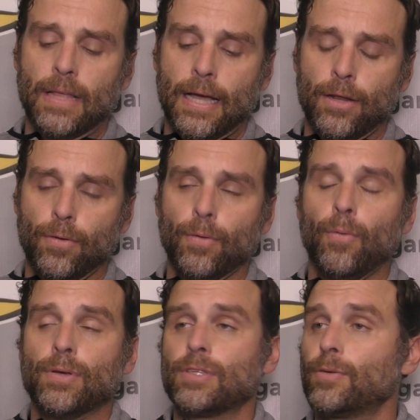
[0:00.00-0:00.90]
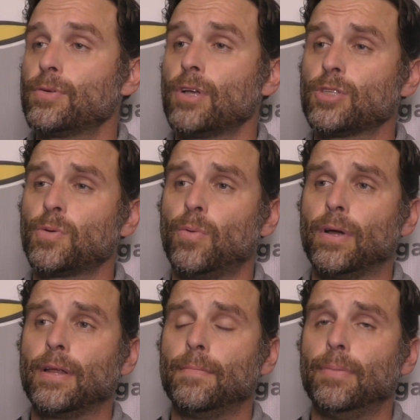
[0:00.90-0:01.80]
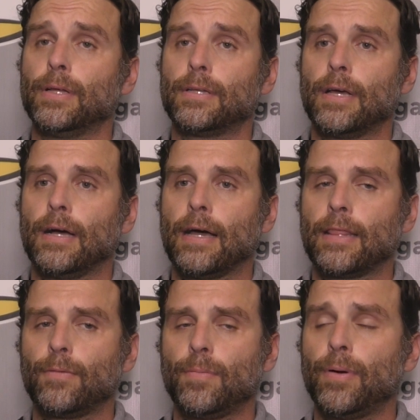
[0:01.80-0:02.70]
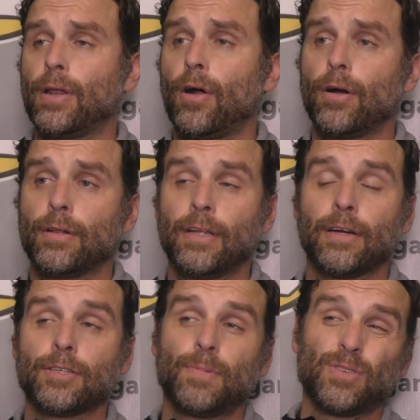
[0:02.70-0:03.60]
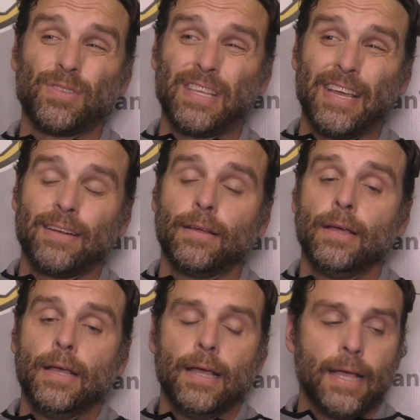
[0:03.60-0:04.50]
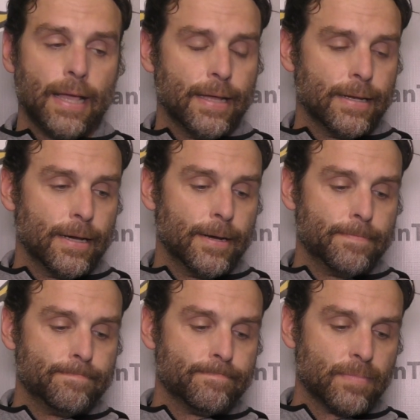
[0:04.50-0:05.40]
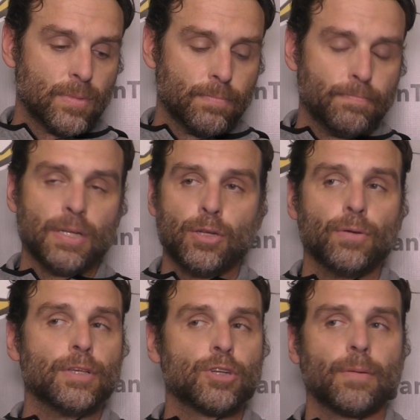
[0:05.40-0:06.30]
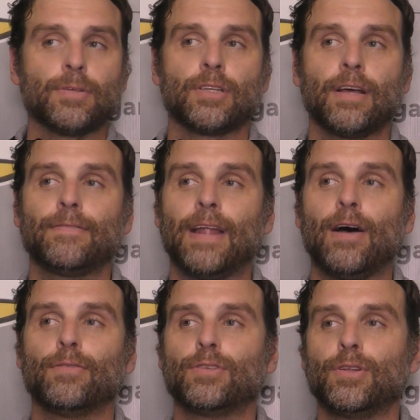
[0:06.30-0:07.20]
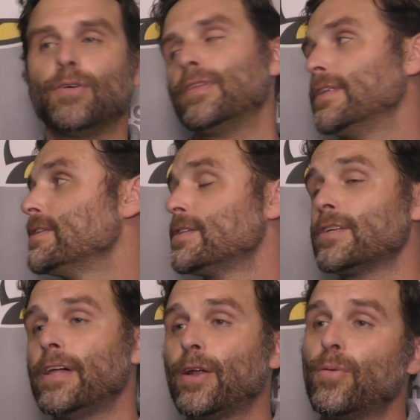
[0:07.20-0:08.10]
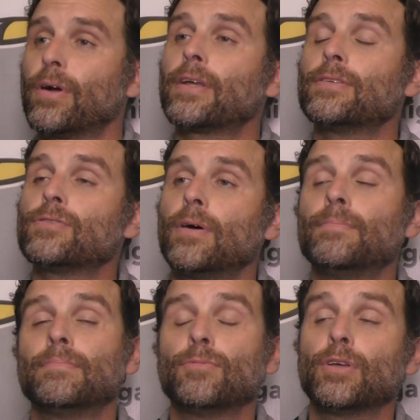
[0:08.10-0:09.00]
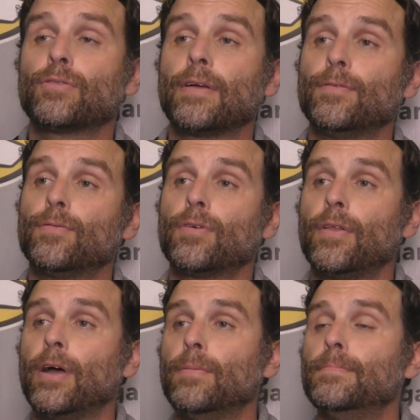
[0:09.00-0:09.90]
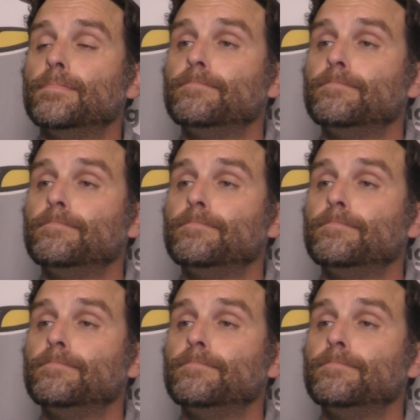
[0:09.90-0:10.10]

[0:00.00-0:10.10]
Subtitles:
I know it wasn't the results we wanted, but I think we played hard here, especially at the end. And been doing these tournaments enough now to know that this is a lot of work, and so I'm really grateful for all the help.